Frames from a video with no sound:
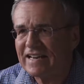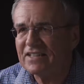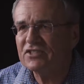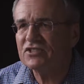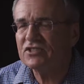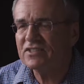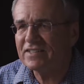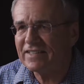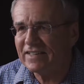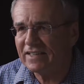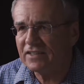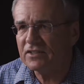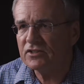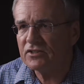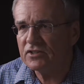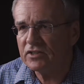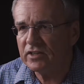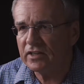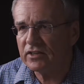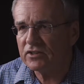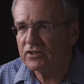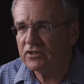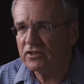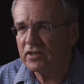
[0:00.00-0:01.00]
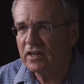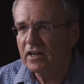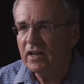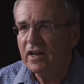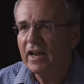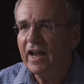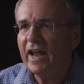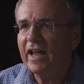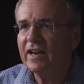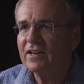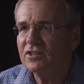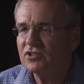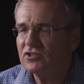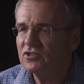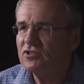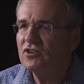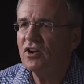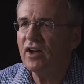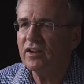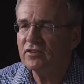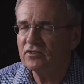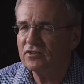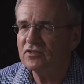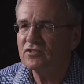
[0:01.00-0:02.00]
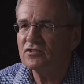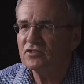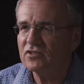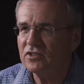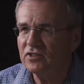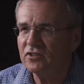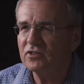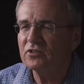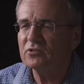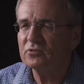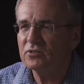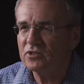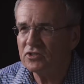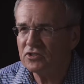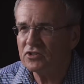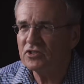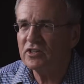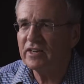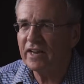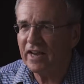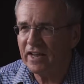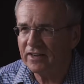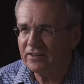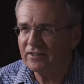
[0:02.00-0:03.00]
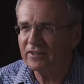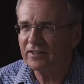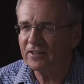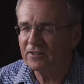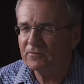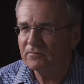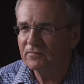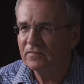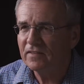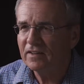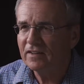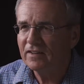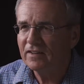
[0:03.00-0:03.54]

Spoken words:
doesn't exist, and it's not considered Christianity.